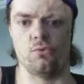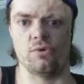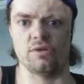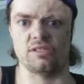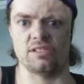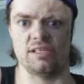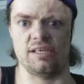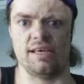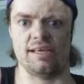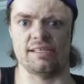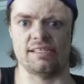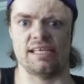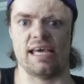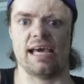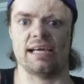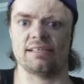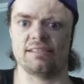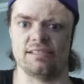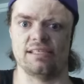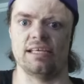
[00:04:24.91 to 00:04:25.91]
was the
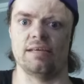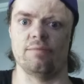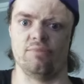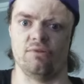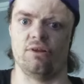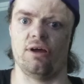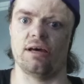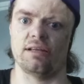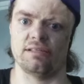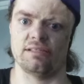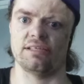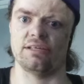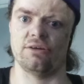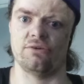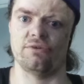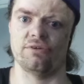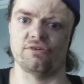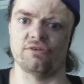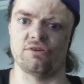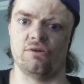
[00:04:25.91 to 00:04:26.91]
exact same plot as the
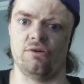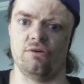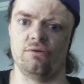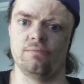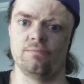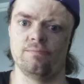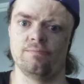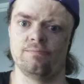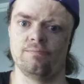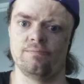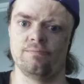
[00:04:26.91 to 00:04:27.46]
original?